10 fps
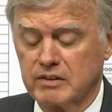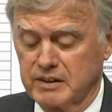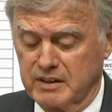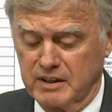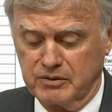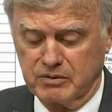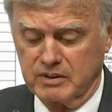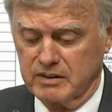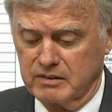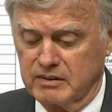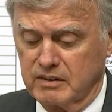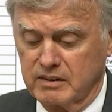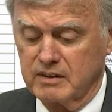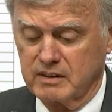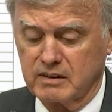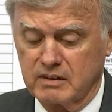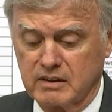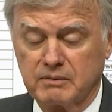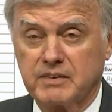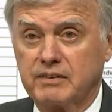during the history of, uh,
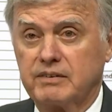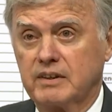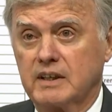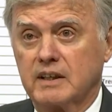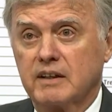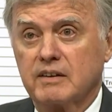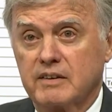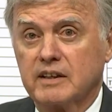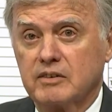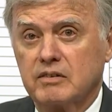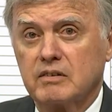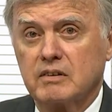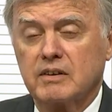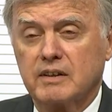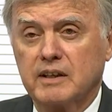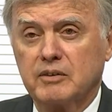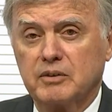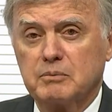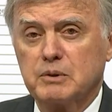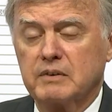of the city. Things,
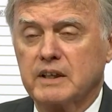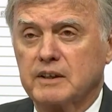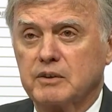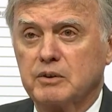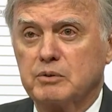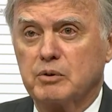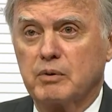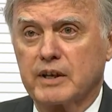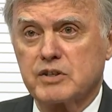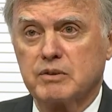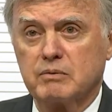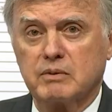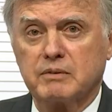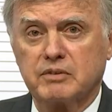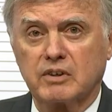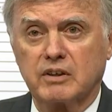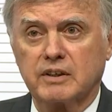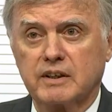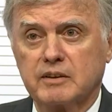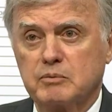things are moving in a new direction. We've
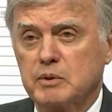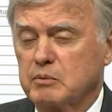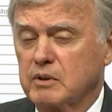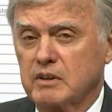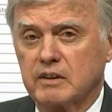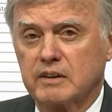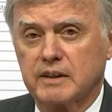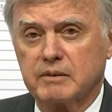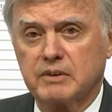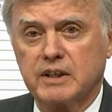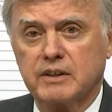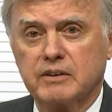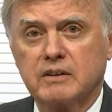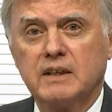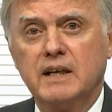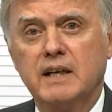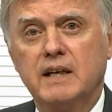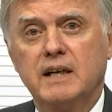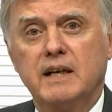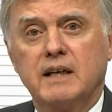started it, we work on it every year,
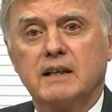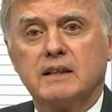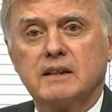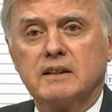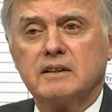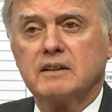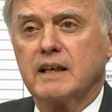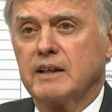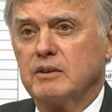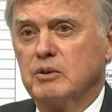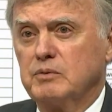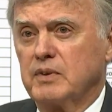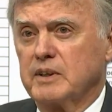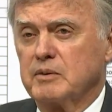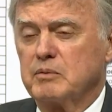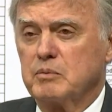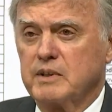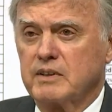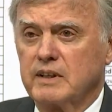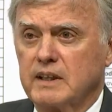uh, and hopefully
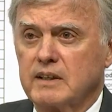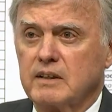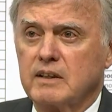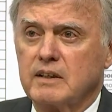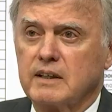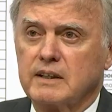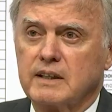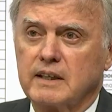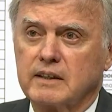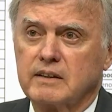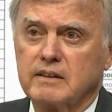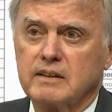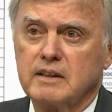we think that that